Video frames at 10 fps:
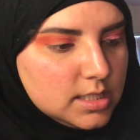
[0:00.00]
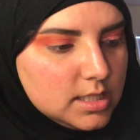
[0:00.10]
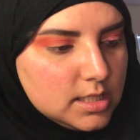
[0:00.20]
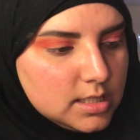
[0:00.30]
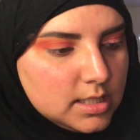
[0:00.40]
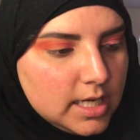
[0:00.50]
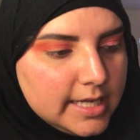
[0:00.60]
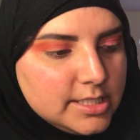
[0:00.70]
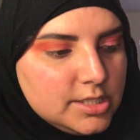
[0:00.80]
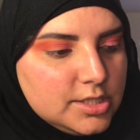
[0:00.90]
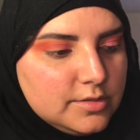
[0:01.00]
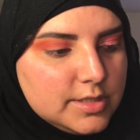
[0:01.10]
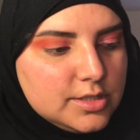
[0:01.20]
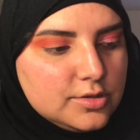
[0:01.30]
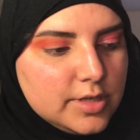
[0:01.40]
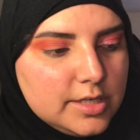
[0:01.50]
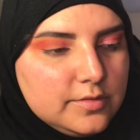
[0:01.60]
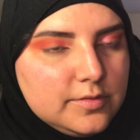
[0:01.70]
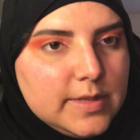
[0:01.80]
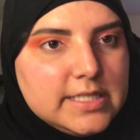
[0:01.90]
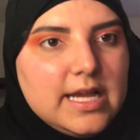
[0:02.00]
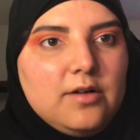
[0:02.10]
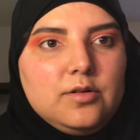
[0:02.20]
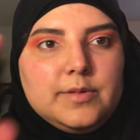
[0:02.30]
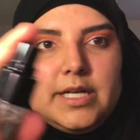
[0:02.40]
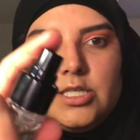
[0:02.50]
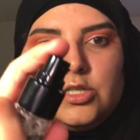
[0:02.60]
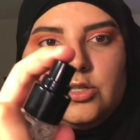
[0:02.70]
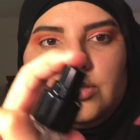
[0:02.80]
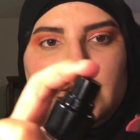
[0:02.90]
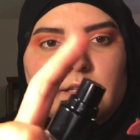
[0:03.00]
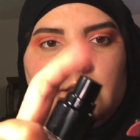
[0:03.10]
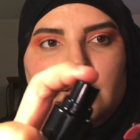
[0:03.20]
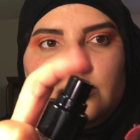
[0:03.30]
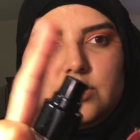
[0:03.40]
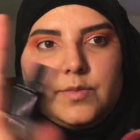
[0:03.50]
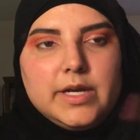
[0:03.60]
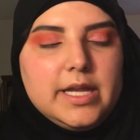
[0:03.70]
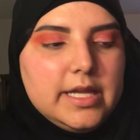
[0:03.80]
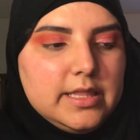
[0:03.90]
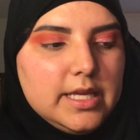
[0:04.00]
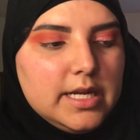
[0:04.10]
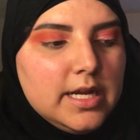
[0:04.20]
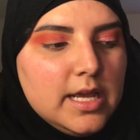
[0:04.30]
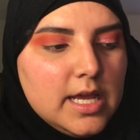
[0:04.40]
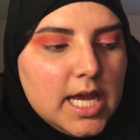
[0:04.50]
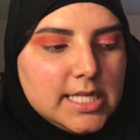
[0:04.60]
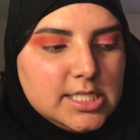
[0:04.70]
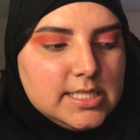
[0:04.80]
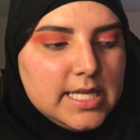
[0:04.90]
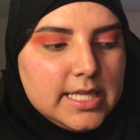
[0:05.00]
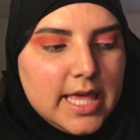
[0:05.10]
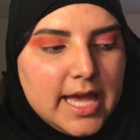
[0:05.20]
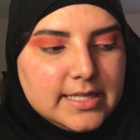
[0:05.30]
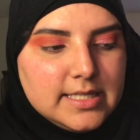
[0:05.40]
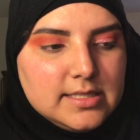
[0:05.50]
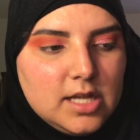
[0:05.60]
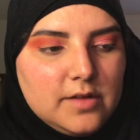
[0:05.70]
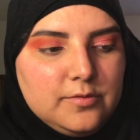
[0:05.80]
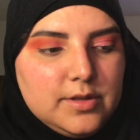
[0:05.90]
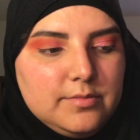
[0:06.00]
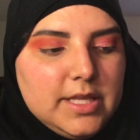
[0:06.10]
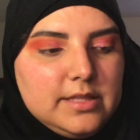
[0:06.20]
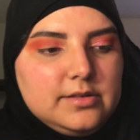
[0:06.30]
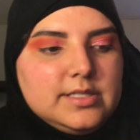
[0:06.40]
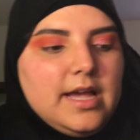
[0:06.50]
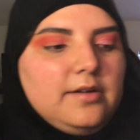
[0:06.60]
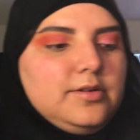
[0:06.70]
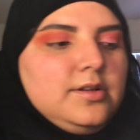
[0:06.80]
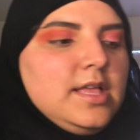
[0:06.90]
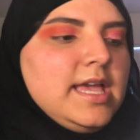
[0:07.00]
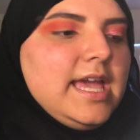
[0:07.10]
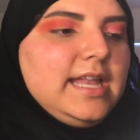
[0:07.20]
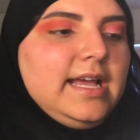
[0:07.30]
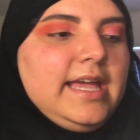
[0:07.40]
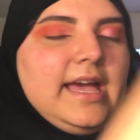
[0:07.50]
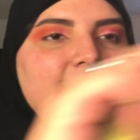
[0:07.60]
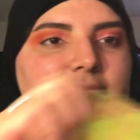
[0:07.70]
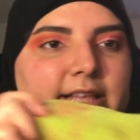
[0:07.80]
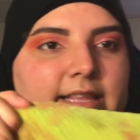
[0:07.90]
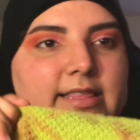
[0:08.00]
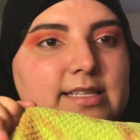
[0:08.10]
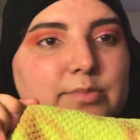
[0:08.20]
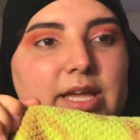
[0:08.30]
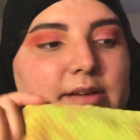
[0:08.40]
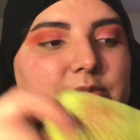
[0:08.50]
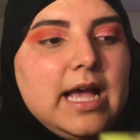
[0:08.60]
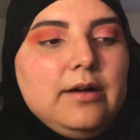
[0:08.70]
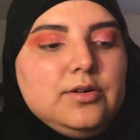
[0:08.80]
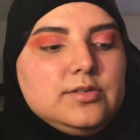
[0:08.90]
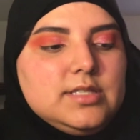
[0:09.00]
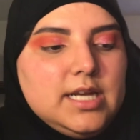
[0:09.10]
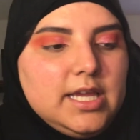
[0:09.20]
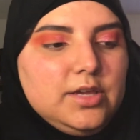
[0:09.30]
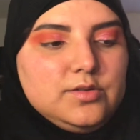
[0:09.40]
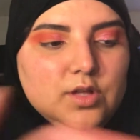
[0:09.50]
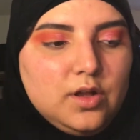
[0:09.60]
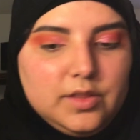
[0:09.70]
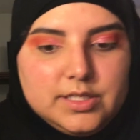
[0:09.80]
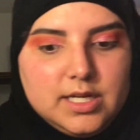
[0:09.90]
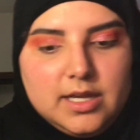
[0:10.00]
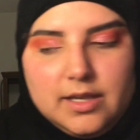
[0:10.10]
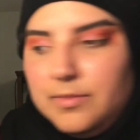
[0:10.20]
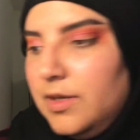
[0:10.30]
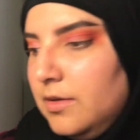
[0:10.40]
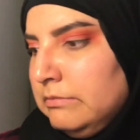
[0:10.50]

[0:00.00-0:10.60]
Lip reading: And I just do it straight over my towel, but I just do like a little spray and then I just take the excess off with my little towel. And I have like these makeup towels that I use all the time.